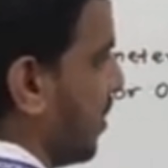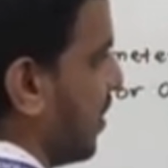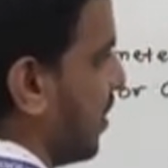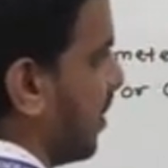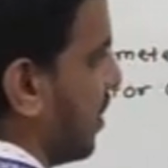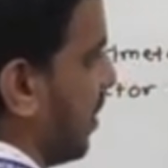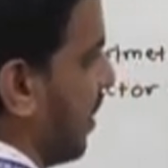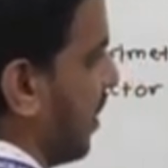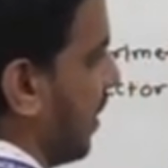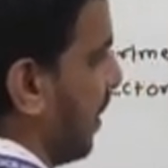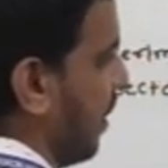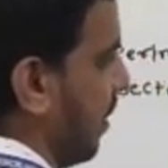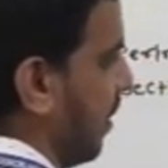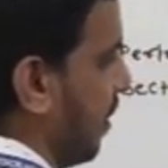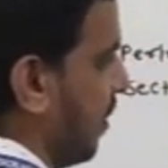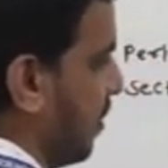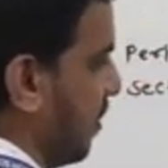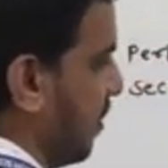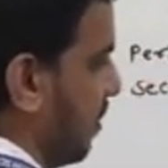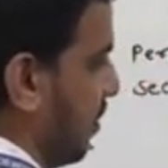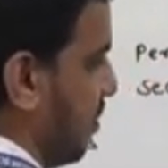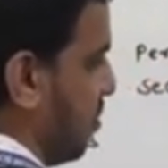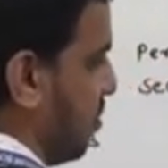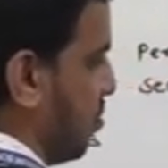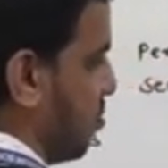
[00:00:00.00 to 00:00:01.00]
at L.
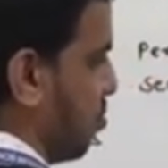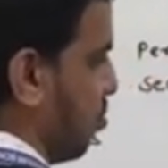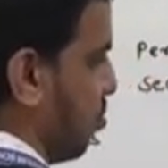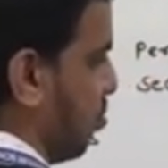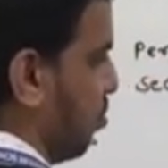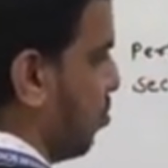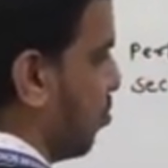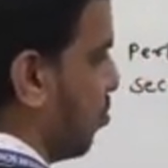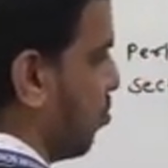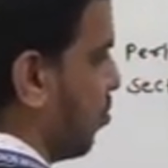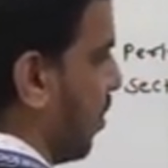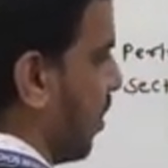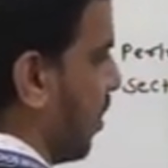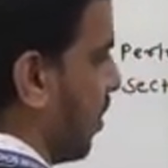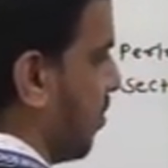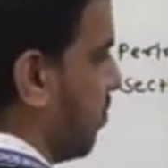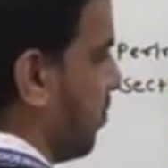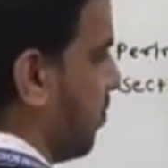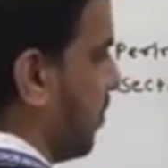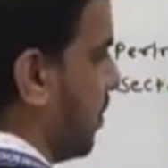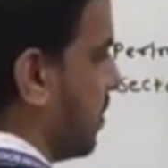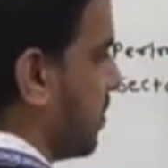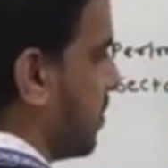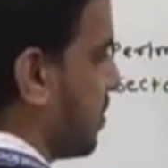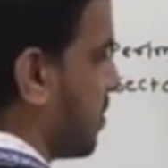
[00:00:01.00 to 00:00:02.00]
So 2R
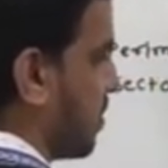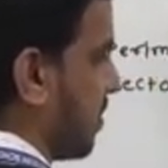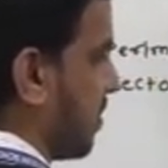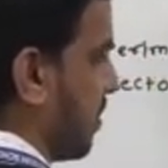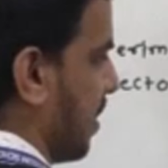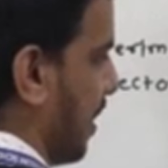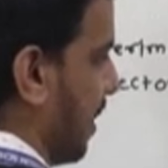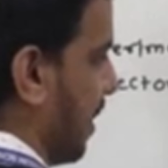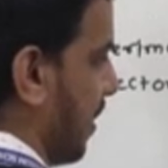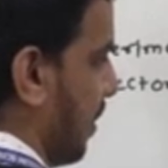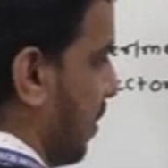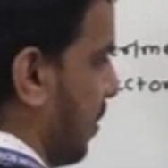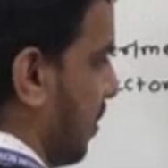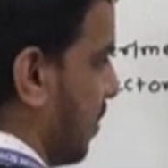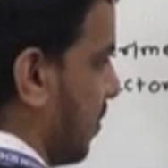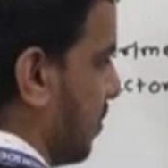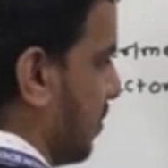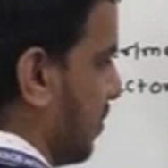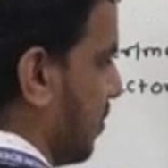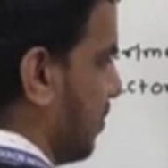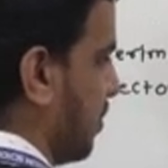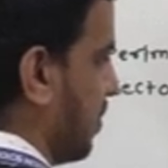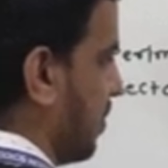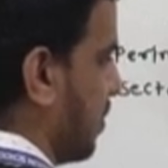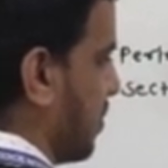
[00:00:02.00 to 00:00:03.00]
plus L,
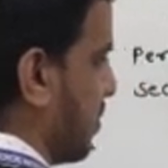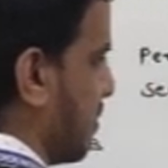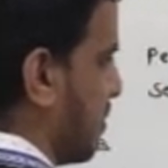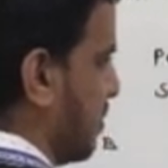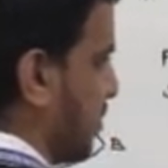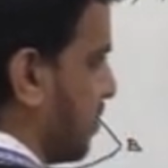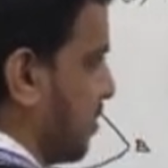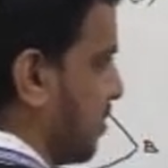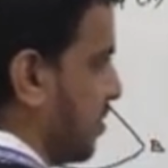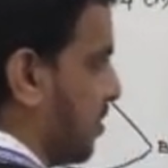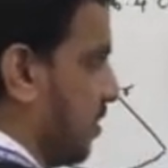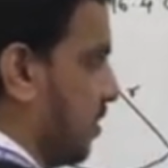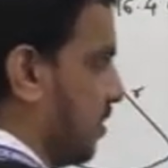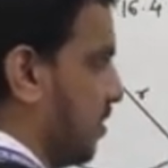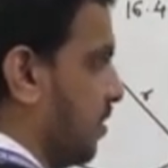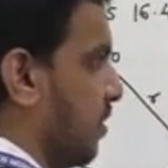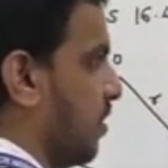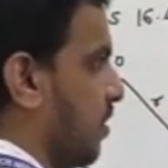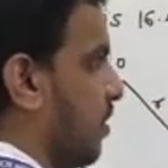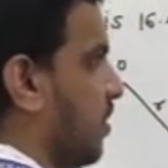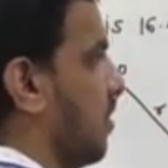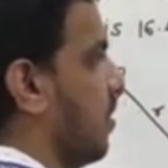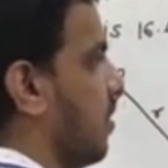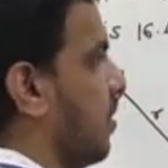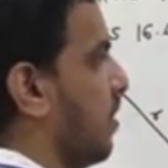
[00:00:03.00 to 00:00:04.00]
this is the
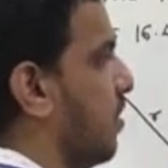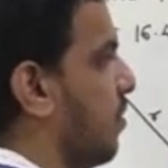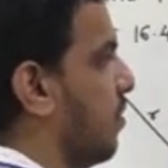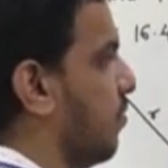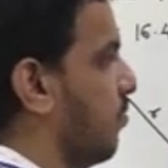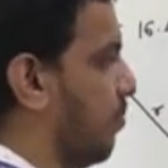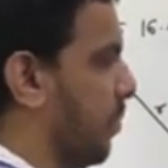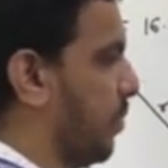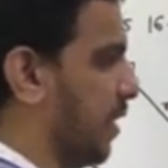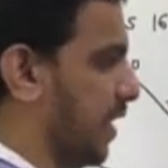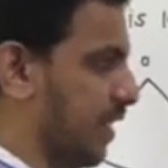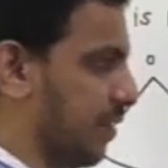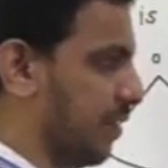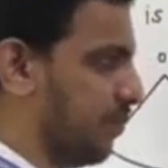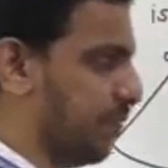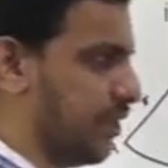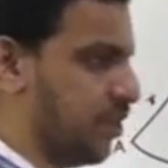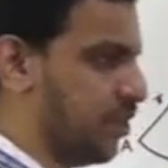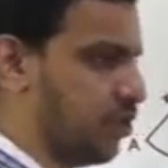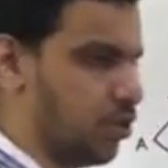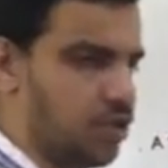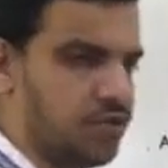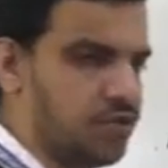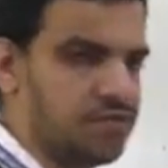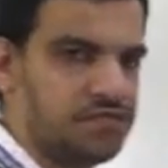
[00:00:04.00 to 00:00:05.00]

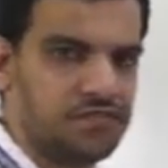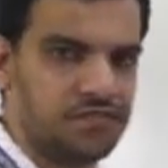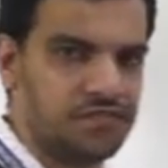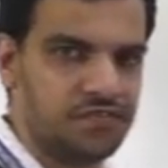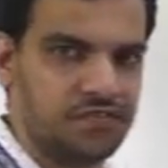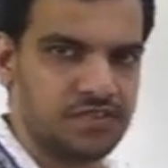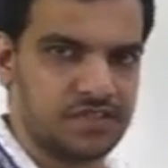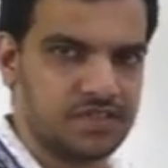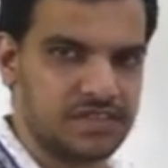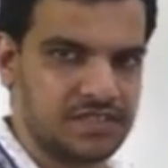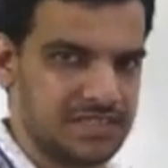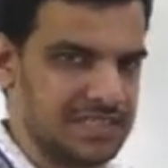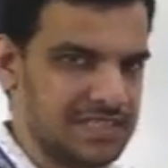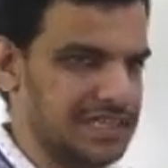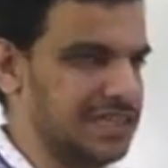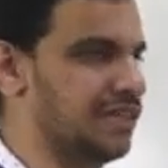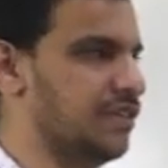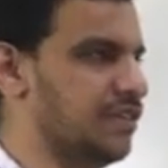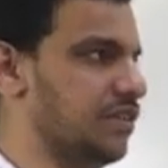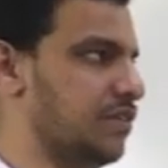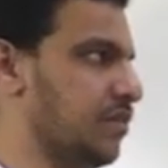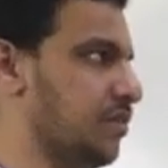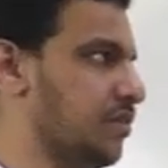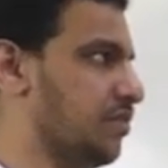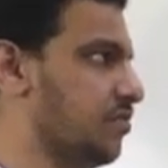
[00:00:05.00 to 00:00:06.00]
perimeter of
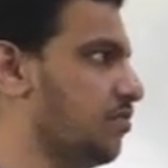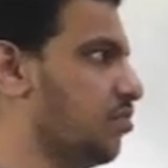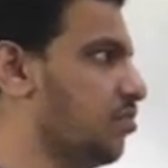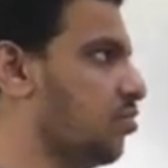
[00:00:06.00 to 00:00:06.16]
sector.